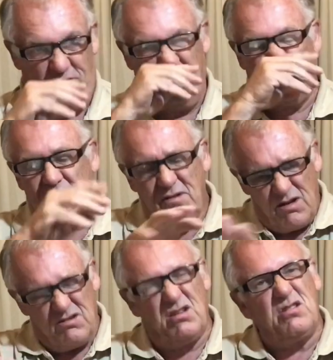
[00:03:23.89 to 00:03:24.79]
So
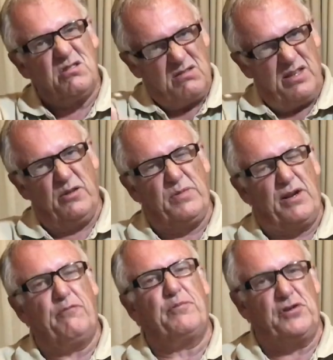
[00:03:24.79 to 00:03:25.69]
there's a little bit
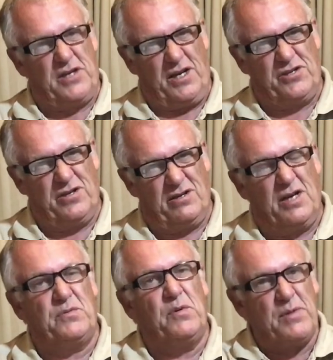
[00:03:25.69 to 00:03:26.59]
of protection,
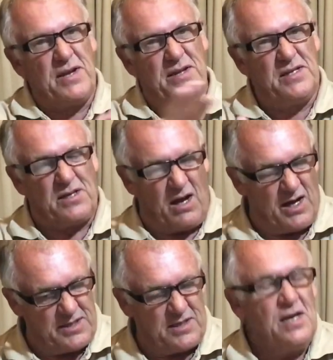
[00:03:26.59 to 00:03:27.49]
right? We'll bring these
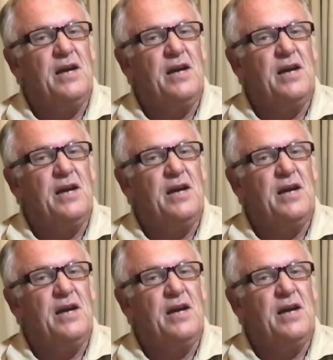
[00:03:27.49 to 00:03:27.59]
guys.